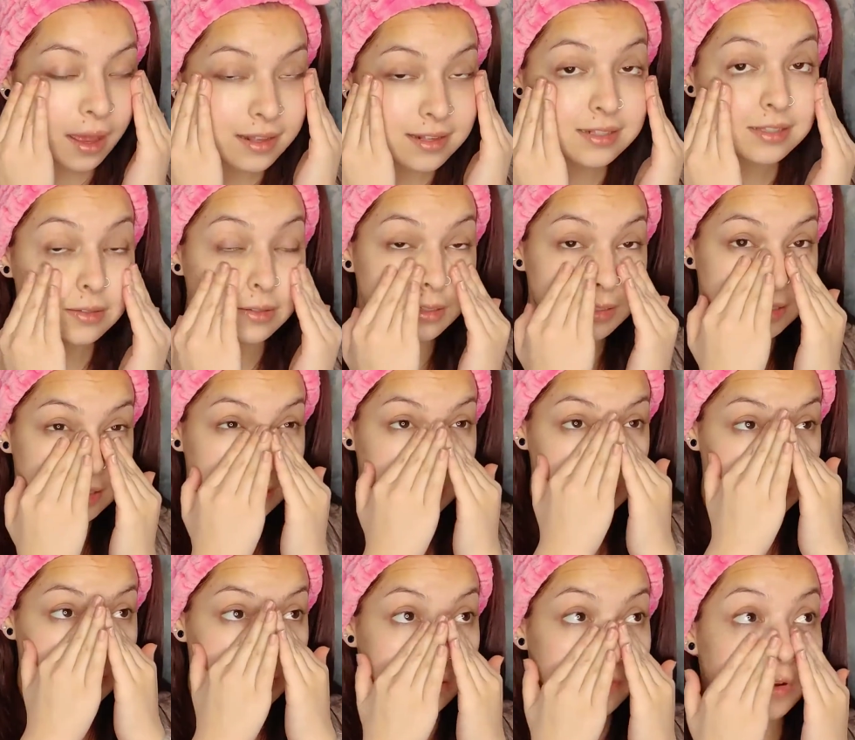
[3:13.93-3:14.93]
As you can see, I
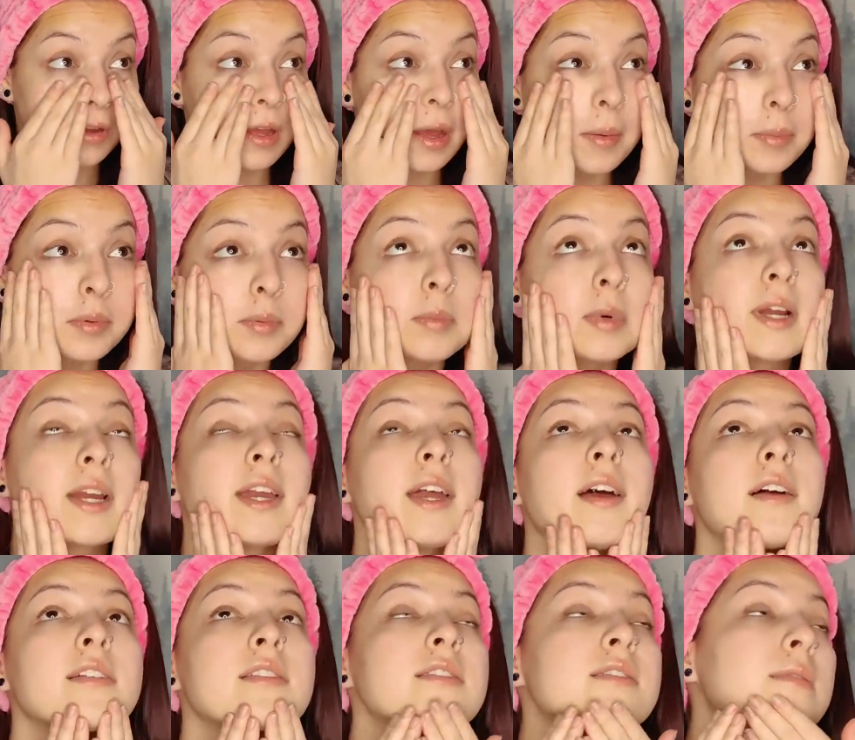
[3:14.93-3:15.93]
do have a couple
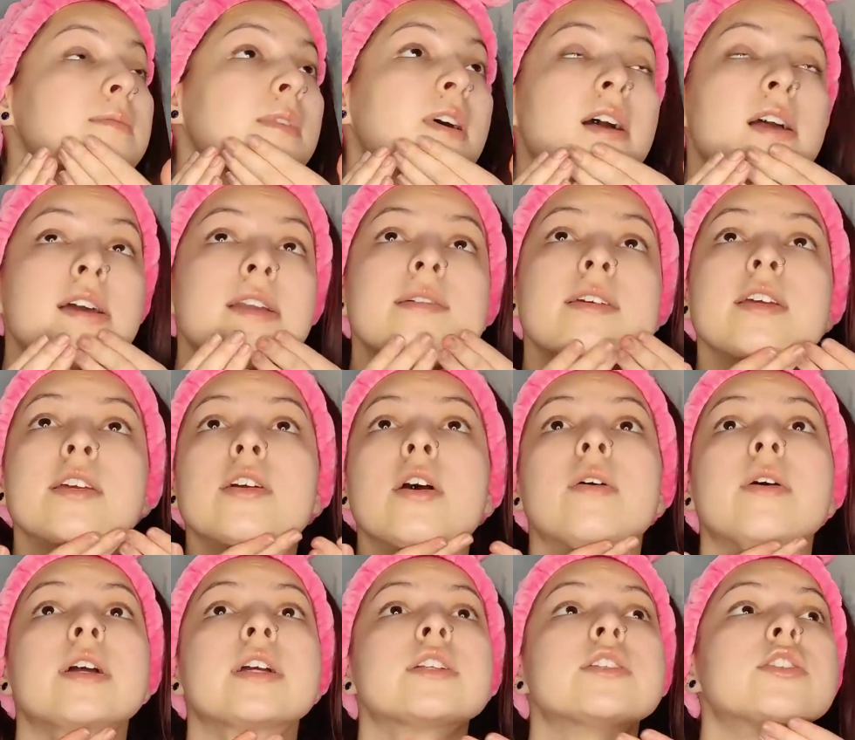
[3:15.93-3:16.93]
breakouts, so I'm not going to be
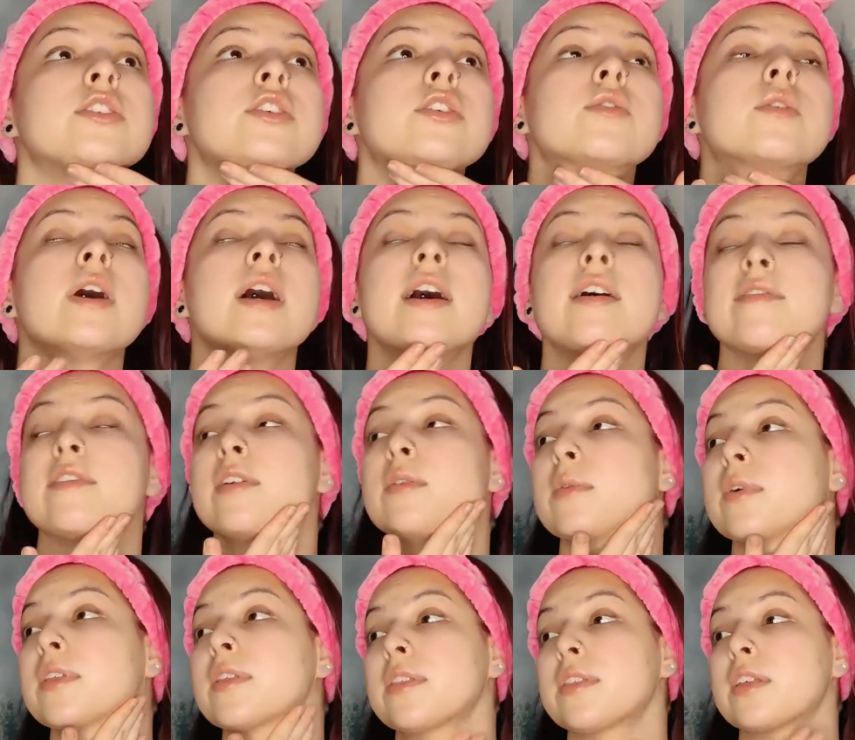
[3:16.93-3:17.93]
going too heavy
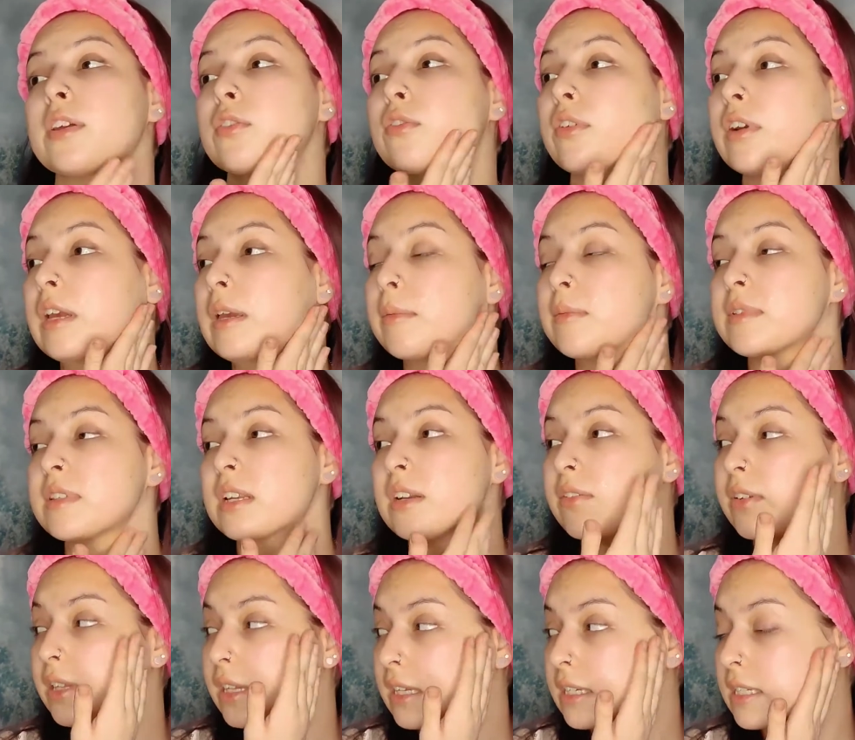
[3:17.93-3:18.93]
with the creams and
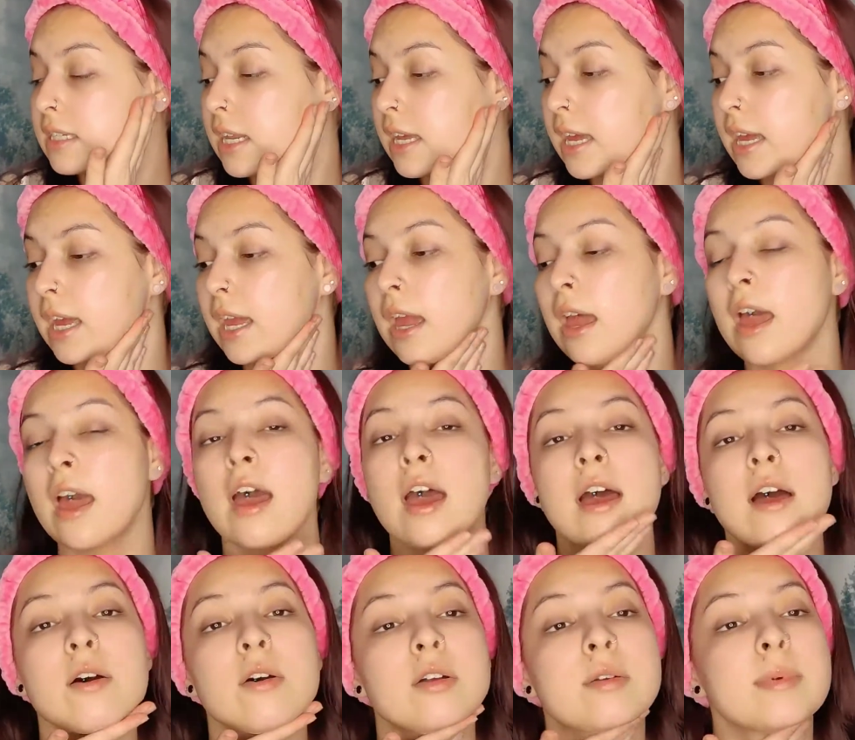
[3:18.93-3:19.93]
everything today.
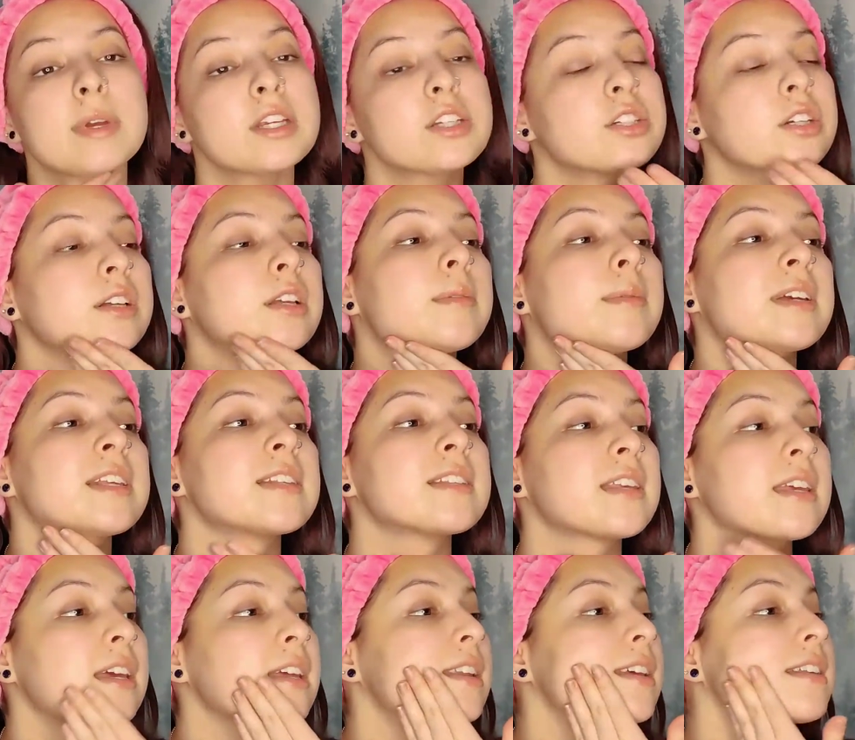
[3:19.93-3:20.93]
I want to make sure that my
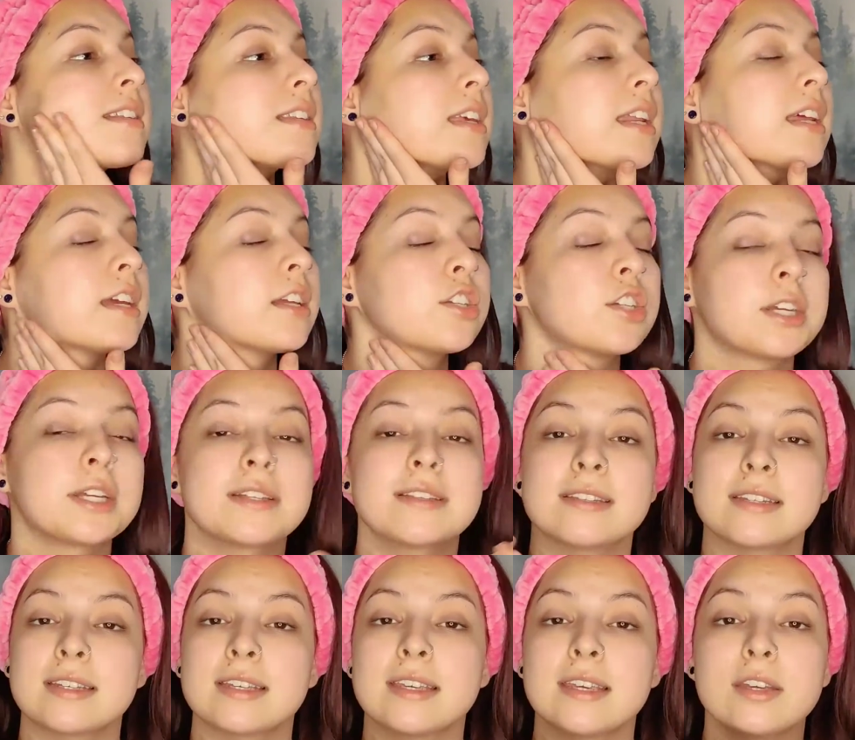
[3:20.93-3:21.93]
skin is getting a chance
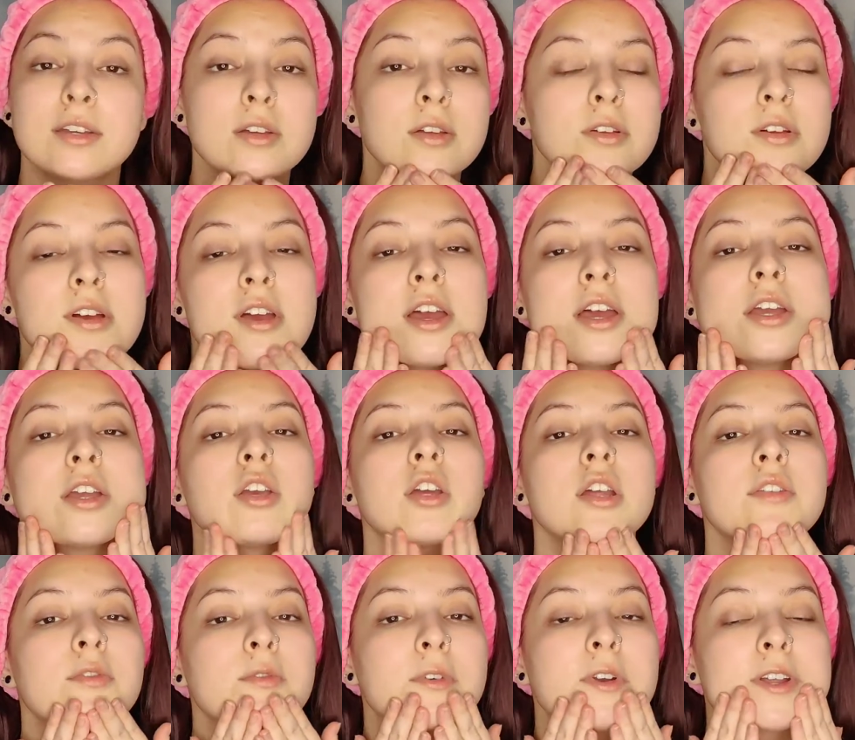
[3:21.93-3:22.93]
to heal. You
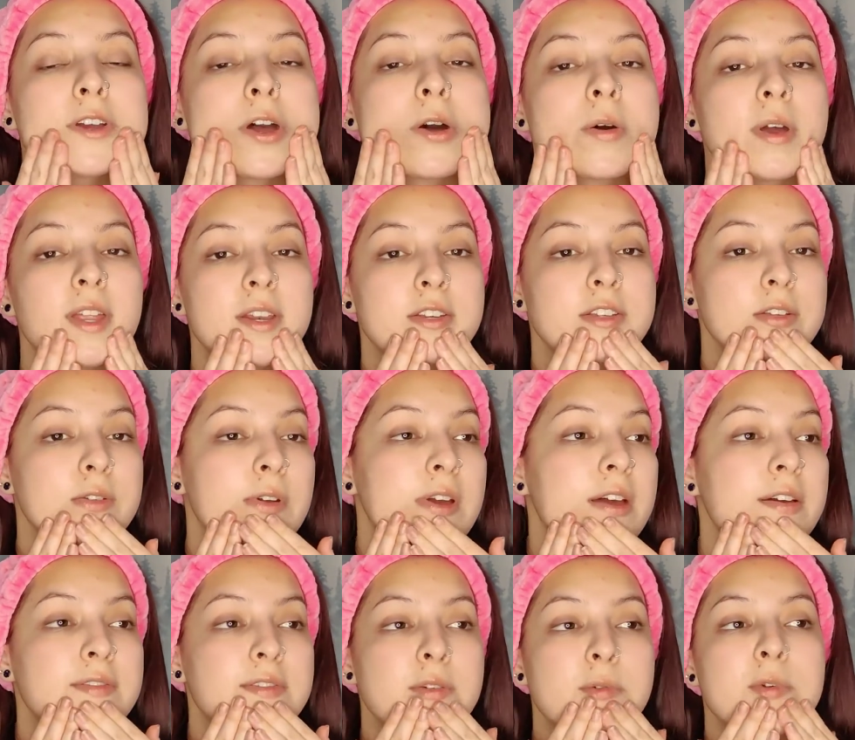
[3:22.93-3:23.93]
never want to go in too
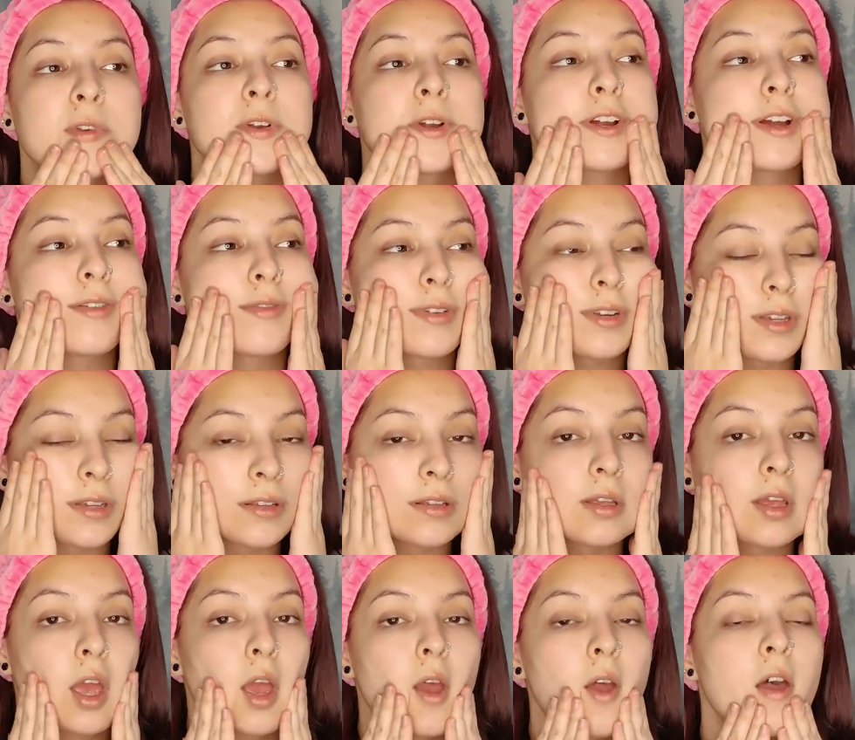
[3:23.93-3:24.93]
heavy when you're having
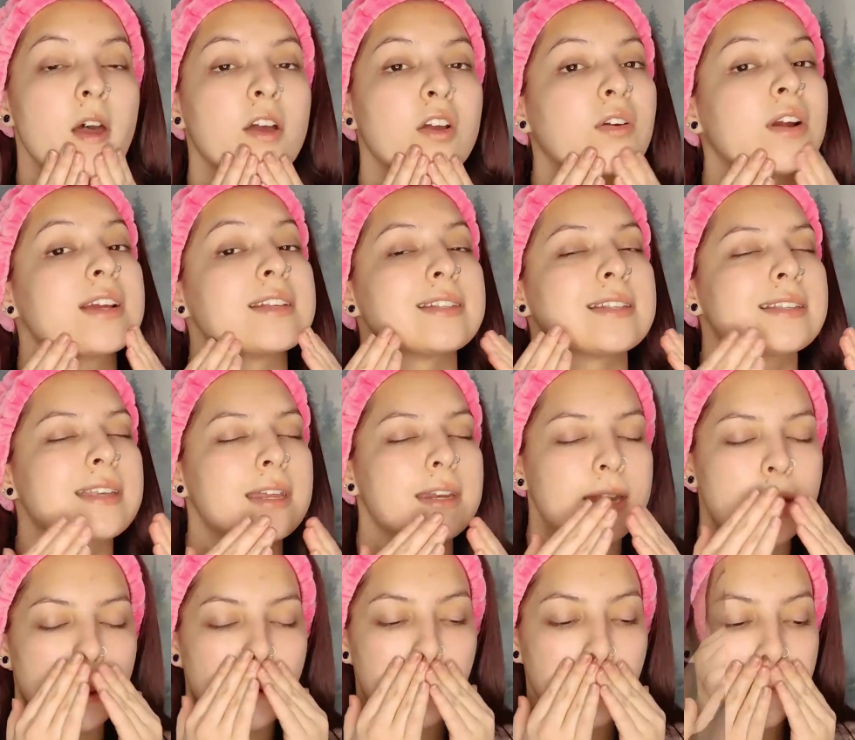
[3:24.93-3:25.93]
a crazy skin
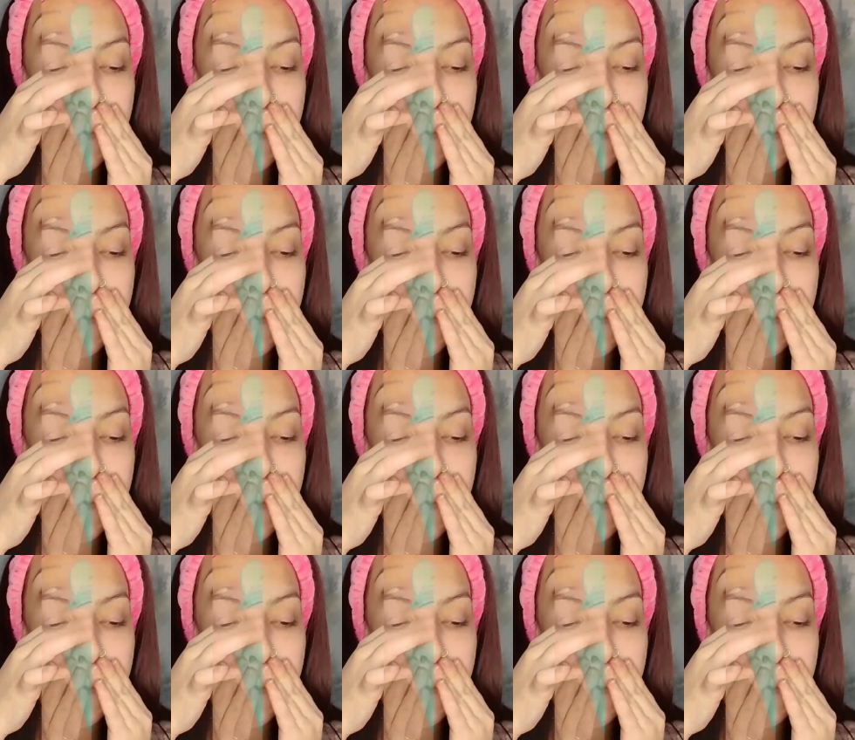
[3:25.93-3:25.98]
day.